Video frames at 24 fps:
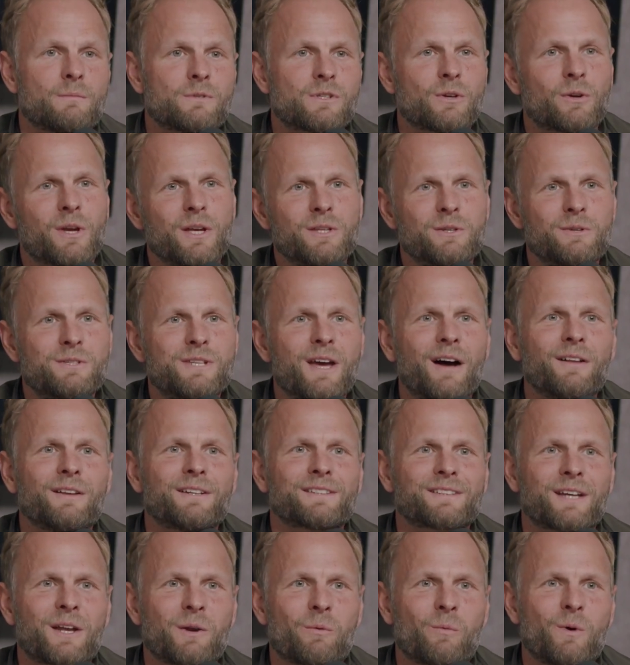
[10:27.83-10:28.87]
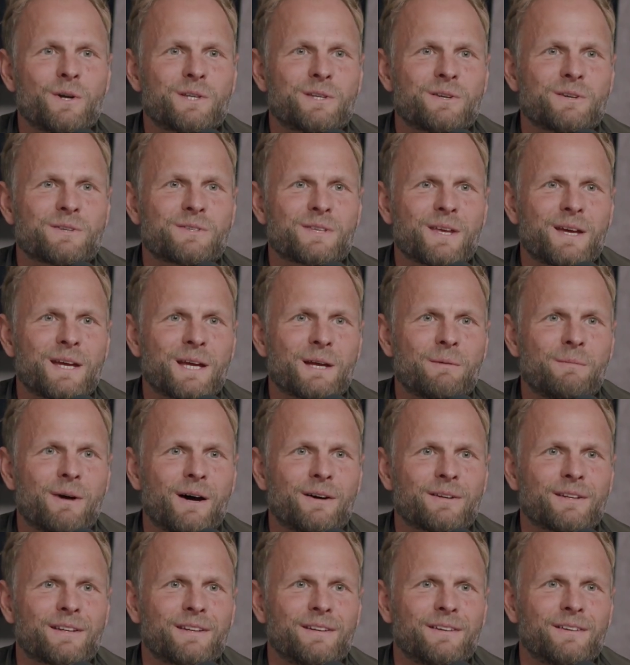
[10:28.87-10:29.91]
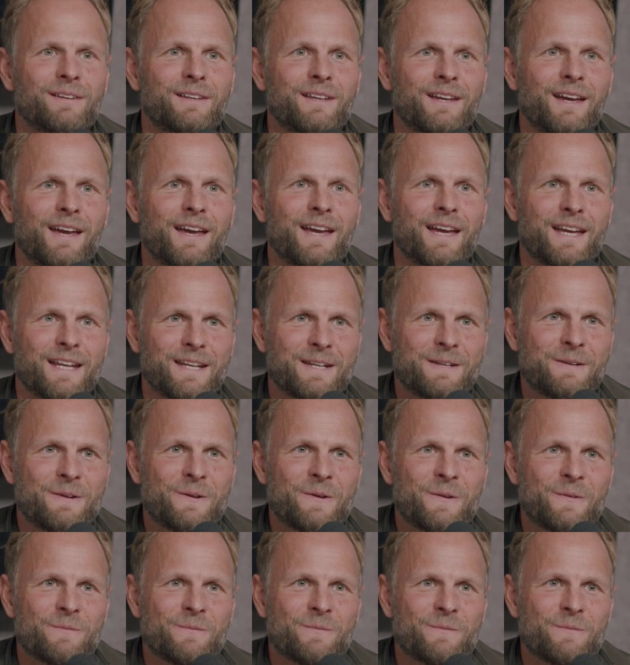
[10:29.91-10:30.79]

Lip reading: So can you tell us kind of what you're saying about Cain